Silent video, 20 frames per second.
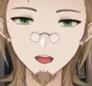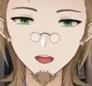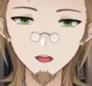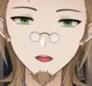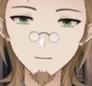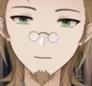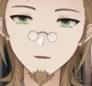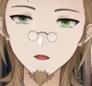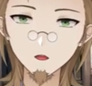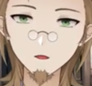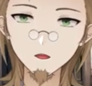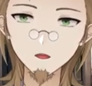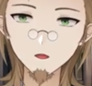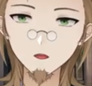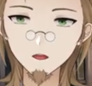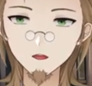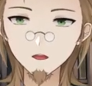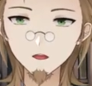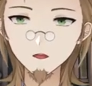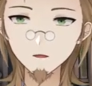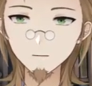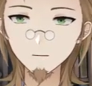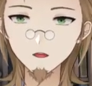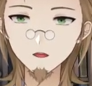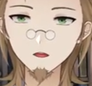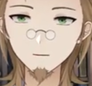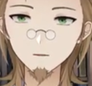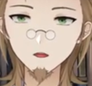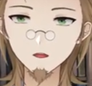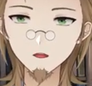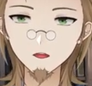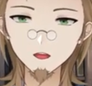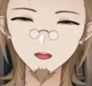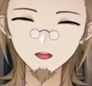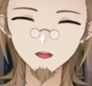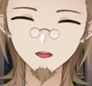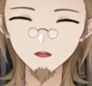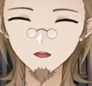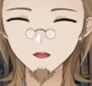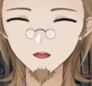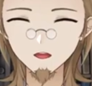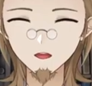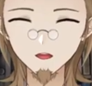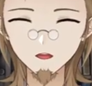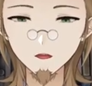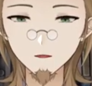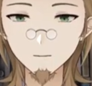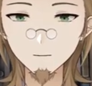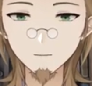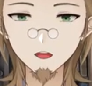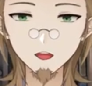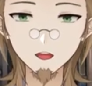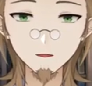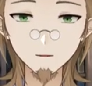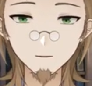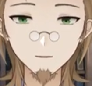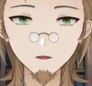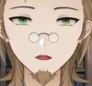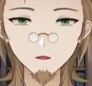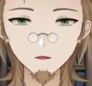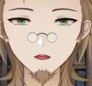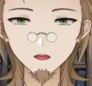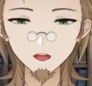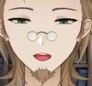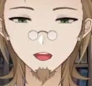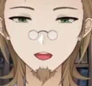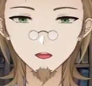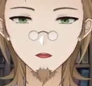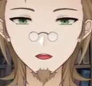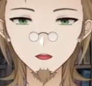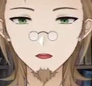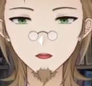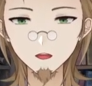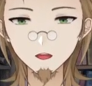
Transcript: So new kingdoms have changed and adapted and whatnot, and